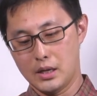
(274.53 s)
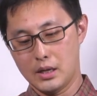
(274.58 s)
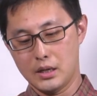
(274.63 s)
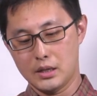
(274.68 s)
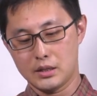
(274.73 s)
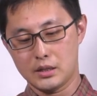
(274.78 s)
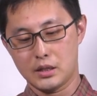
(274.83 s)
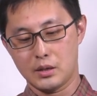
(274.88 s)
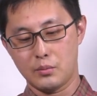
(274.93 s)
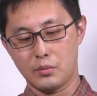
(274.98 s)

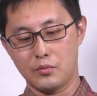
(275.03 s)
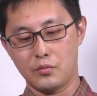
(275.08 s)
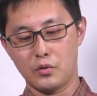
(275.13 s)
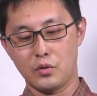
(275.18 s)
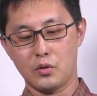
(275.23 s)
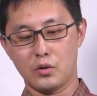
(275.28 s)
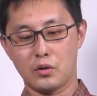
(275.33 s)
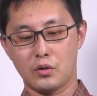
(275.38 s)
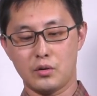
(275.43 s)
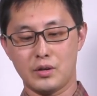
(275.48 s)
Some of you
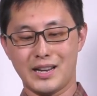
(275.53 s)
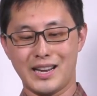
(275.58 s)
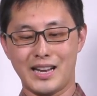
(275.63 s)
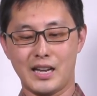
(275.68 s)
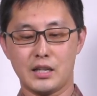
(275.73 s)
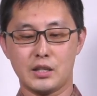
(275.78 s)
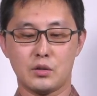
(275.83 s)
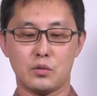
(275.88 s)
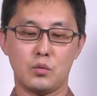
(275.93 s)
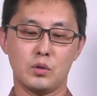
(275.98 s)
are going to
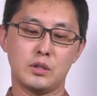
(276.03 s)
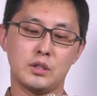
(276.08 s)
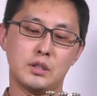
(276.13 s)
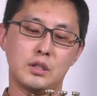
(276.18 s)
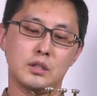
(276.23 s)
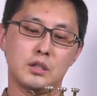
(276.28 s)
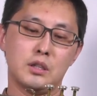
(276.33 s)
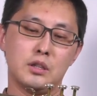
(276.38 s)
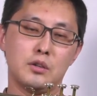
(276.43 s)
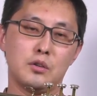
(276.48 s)
ask, what's
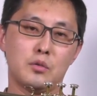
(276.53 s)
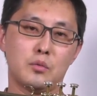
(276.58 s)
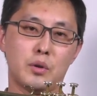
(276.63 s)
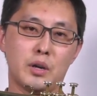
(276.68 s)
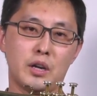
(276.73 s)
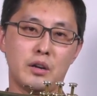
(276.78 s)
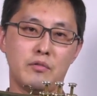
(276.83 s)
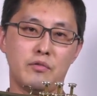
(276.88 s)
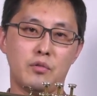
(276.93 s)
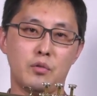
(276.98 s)
this little
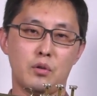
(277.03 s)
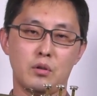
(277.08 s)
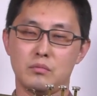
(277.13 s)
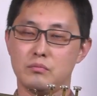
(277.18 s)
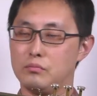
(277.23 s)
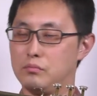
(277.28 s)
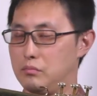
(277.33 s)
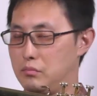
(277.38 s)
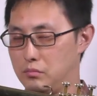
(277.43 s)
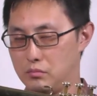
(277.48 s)
ring for?
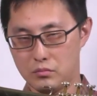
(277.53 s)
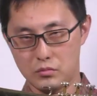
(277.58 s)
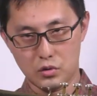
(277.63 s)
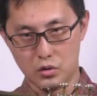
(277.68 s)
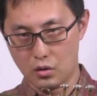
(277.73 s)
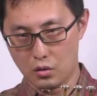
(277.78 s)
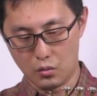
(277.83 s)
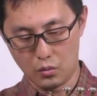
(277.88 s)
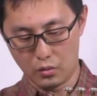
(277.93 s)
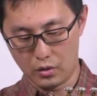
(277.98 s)

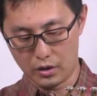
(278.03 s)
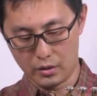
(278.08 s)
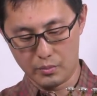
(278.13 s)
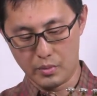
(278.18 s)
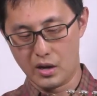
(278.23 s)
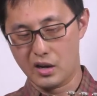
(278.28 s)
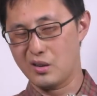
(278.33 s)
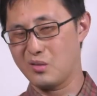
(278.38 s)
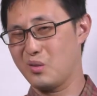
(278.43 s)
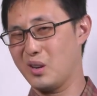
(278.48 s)
Don't worry
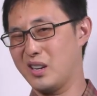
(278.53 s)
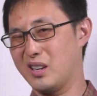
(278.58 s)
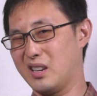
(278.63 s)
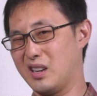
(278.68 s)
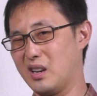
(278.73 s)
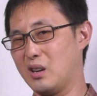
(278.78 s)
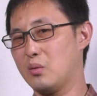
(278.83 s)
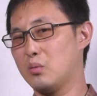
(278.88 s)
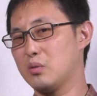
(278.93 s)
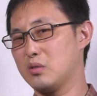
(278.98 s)
about it right
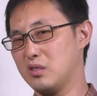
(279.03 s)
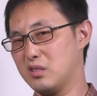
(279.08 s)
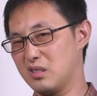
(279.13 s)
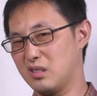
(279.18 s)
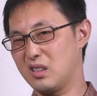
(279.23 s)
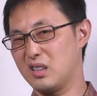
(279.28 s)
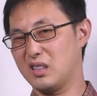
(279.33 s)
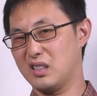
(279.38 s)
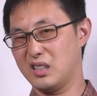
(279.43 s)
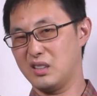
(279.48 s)
now. We're just
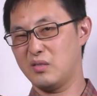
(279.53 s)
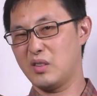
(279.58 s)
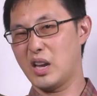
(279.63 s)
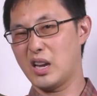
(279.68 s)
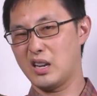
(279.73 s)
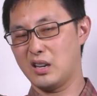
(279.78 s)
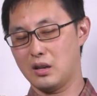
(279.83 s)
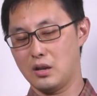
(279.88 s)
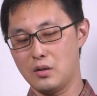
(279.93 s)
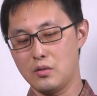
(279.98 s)
going to leave that
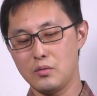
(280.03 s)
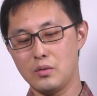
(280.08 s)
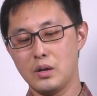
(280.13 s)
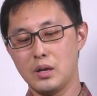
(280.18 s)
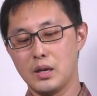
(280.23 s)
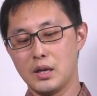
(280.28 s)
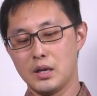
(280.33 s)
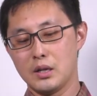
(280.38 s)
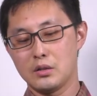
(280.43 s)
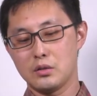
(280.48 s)
alone.
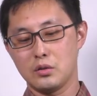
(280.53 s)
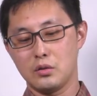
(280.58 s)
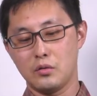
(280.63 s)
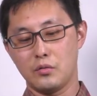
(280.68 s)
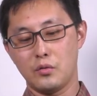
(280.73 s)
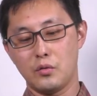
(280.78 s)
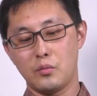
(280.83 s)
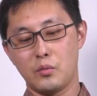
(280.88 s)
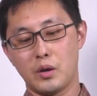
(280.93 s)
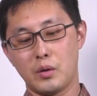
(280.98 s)
So if
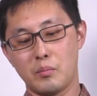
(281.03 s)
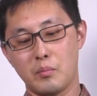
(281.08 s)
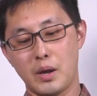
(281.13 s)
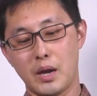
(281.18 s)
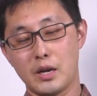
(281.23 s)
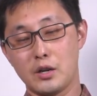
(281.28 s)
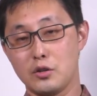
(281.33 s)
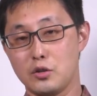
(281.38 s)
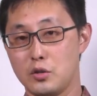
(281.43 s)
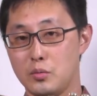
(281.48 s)
you can
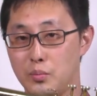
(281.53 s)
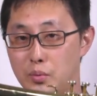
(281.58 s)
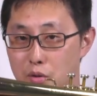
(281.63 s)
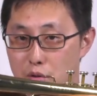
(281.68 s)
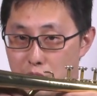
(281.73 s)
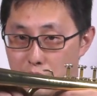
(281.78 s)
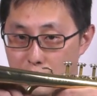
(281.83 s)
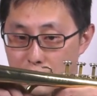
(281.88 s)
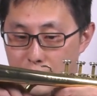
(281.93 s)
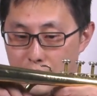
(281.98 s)
manage to put
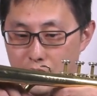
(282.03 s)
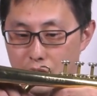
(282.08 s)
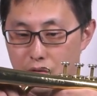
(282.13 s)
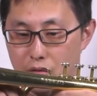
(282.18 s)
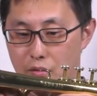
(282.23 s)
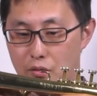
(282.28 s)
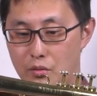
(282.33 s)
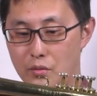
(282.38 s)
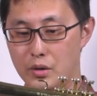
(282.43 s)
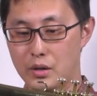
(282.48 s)
your finger
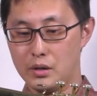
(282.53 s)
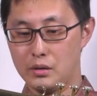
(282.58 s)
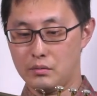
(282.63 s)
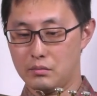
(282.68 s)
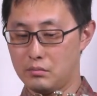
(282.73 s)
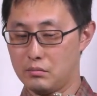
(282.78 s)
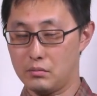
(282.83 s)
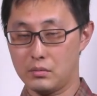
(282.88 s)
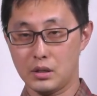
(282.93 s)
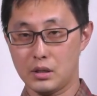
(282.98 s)
through it,
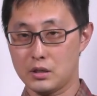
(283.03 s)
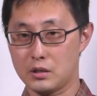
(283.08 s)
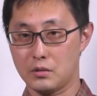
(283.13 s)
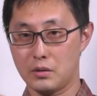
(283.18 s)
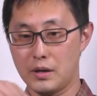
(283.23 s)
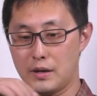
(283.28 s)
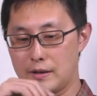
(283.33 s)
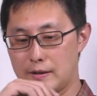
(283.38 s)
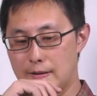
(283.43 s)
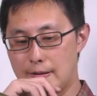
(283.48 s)
that's
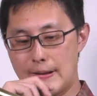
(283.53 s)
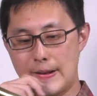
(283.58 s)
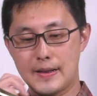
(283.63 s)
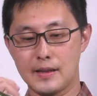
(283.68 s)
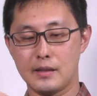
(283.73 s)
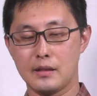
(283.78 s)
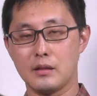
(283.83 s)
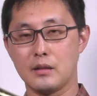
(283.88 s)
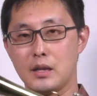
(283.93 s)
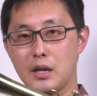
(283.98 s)
great.
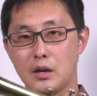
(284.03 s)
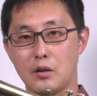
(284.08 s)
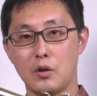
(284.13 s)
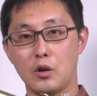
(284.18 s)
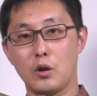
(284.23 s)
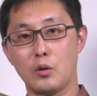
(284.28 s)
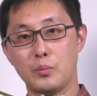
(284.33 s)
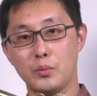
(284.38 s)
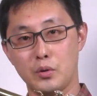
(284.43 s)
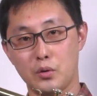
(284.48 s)
That'll
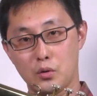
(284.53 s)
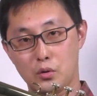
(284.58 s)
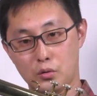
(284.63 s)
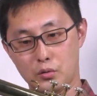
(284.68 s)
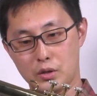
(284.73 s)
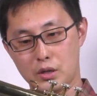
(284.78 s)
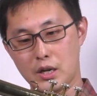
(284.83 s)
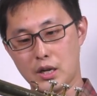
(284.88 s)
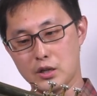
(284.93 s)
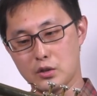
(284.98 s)
help you hold
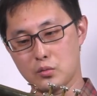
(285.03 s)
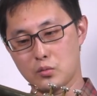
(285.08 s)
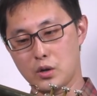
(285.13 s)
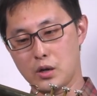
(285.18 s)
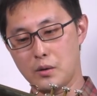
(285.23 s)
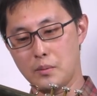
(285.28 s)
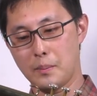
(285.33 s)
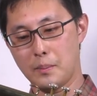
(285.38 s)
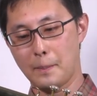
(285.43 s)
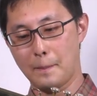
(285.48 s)
it as
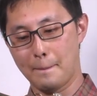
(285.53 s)
well.